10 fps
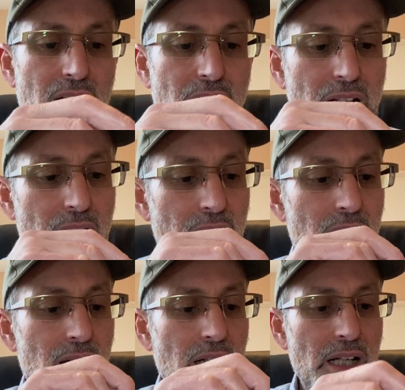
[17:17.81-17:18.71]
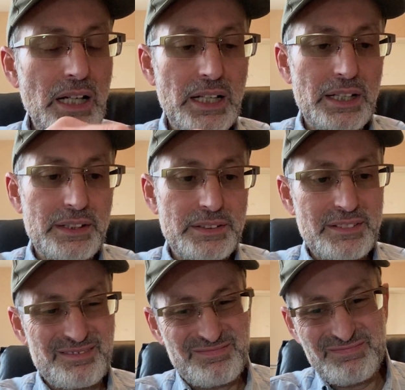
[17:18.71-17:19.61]
And
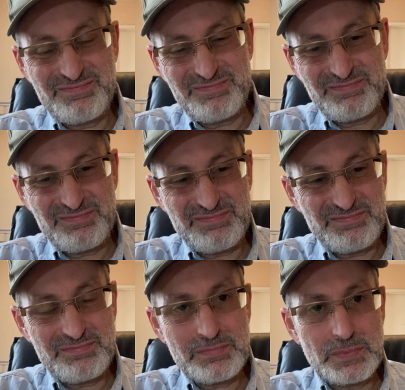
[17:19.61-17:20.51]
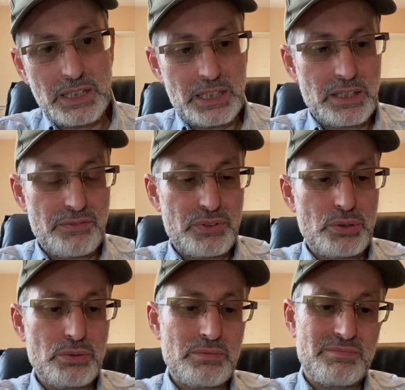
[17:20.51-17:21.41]
they give
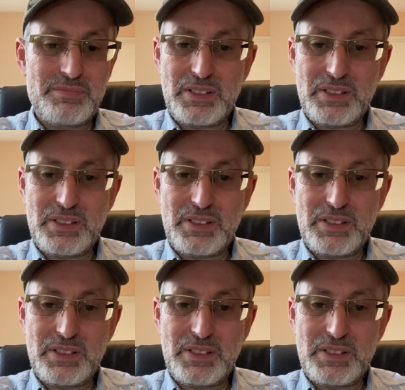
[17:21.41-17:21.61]
you,